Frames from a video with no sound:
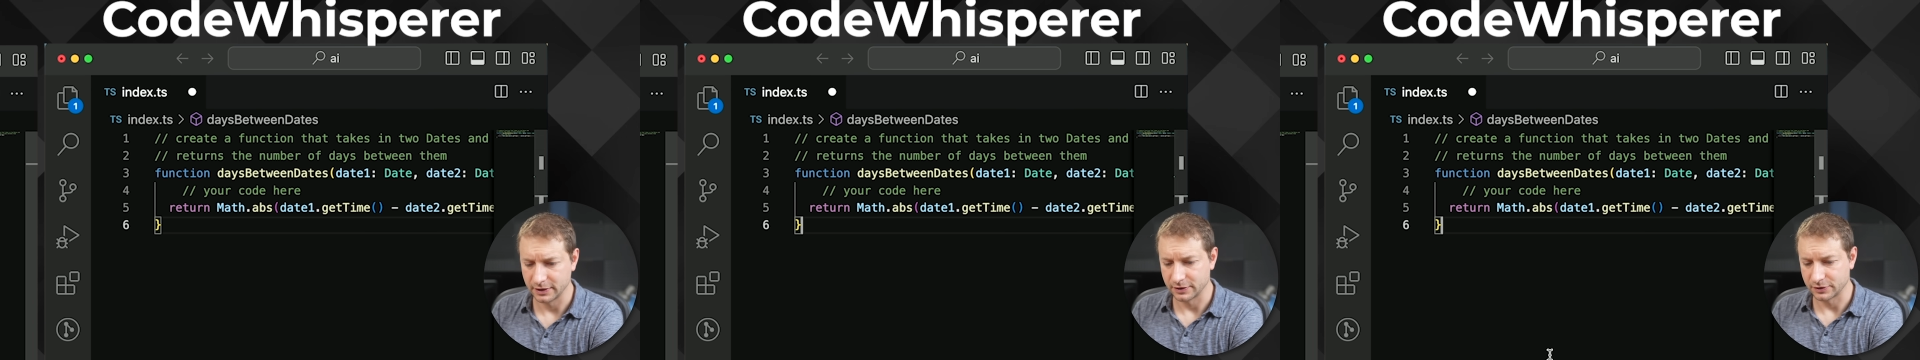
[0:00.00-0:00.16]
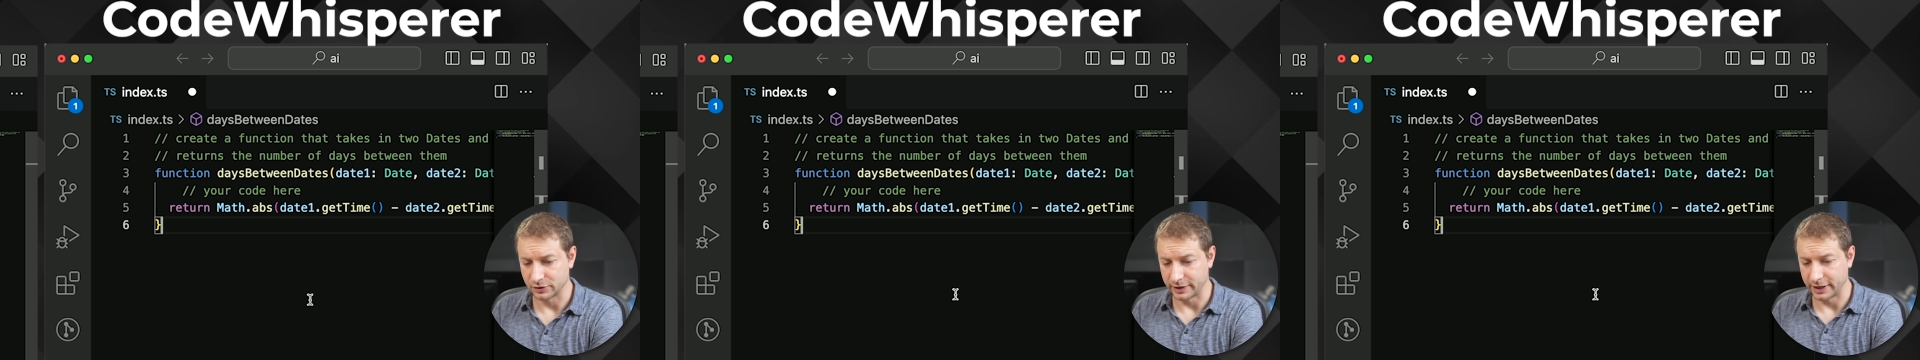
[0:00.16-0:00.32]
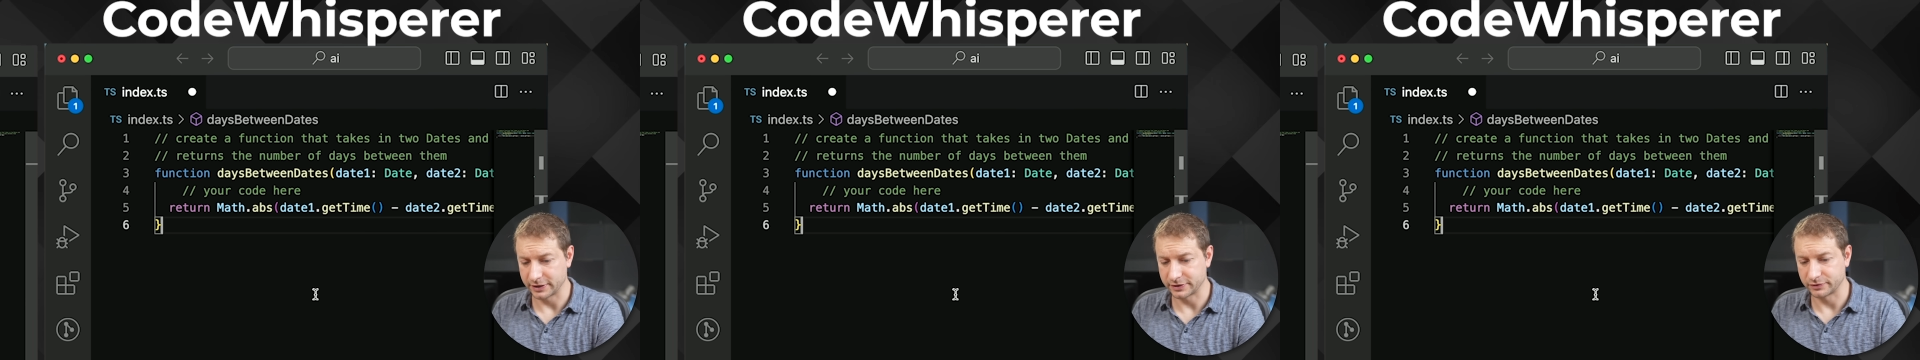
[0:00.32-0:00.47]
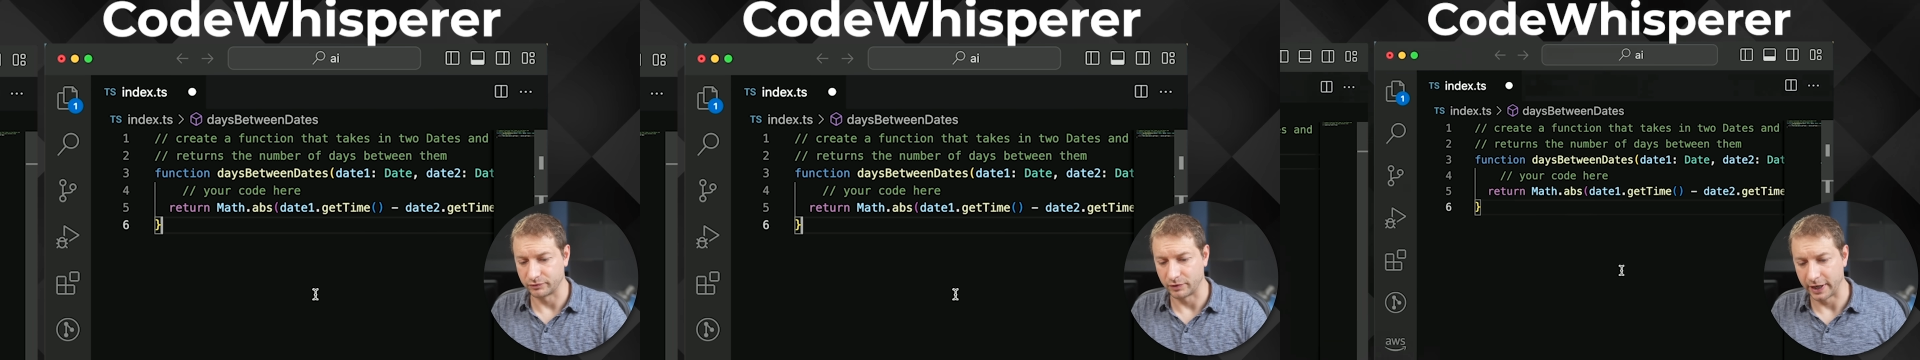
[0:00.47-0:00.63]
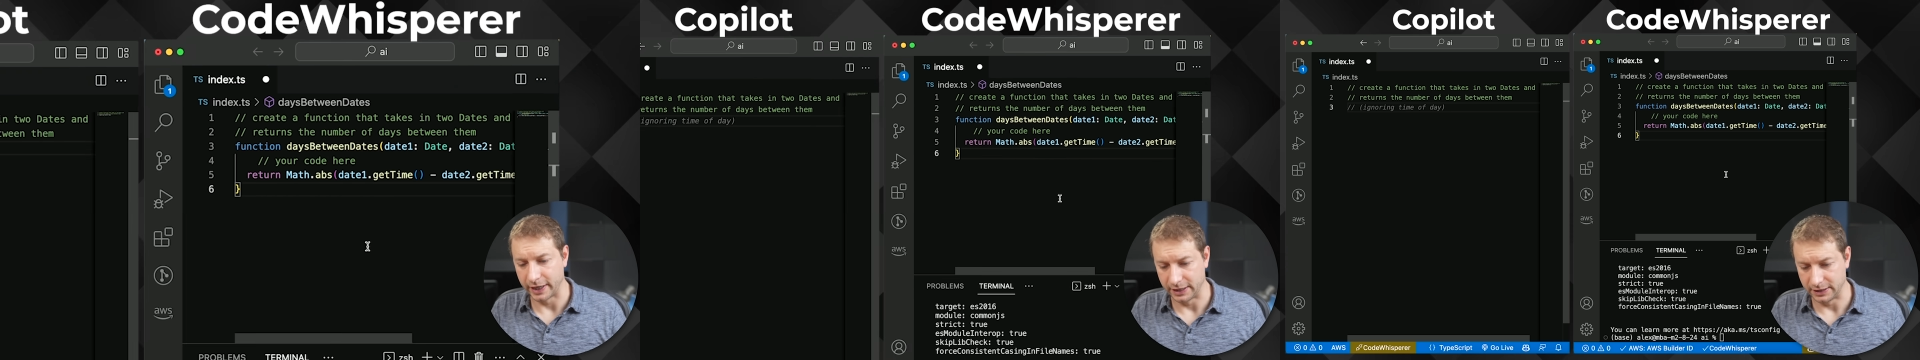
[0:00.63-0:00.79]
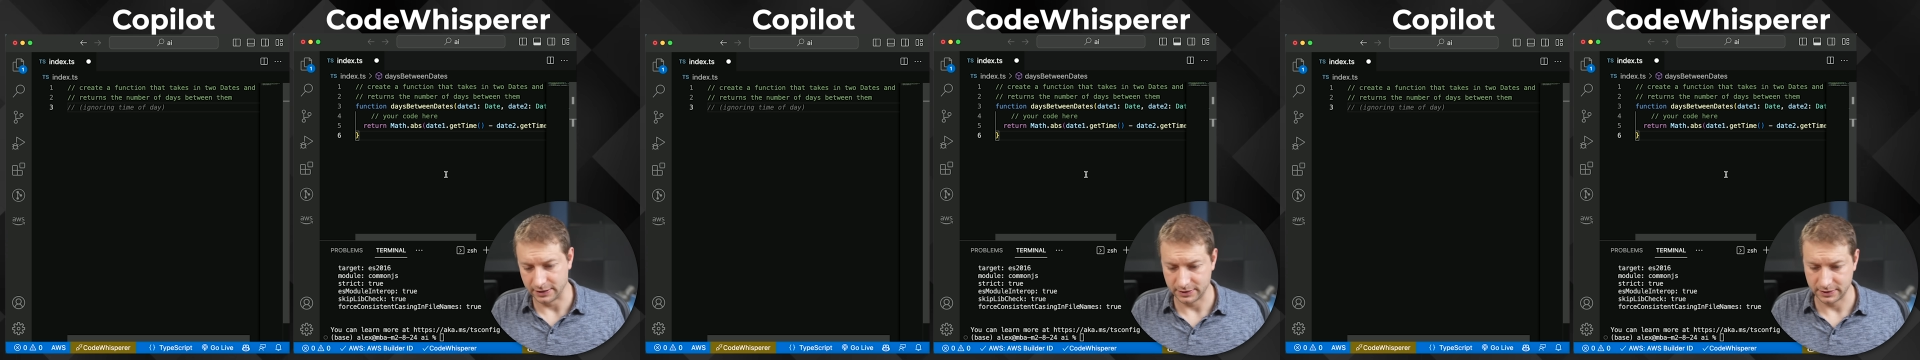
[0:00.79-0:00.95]
So that's
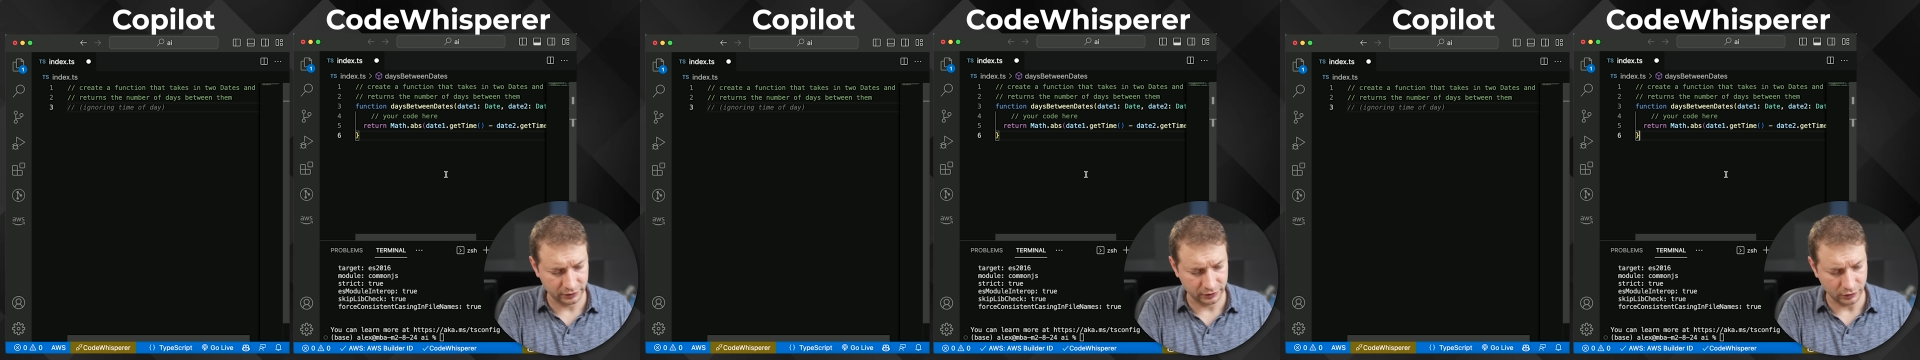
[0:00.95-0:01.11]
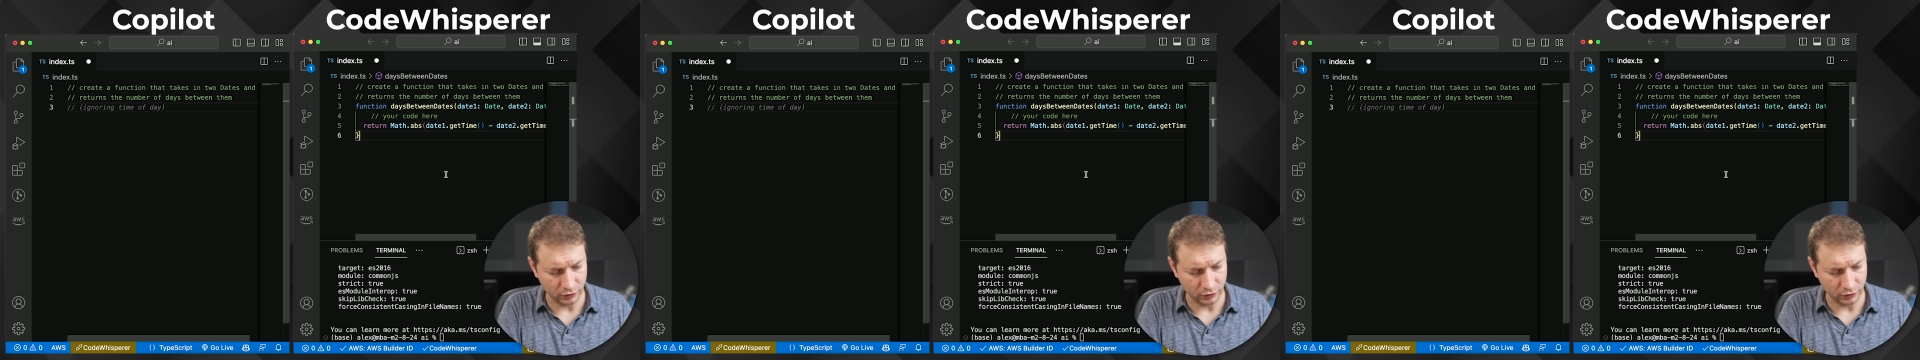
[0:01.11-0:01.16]
right.